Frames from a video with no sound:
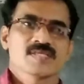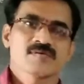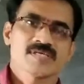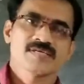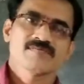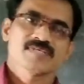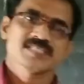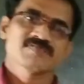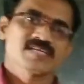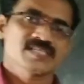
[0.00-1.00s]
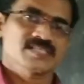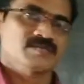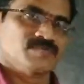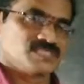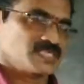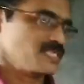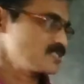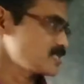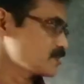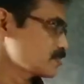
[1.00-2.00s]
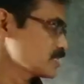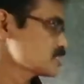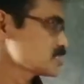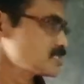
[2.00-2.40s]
Okay, what is factor theorem? Once again I shall repeat.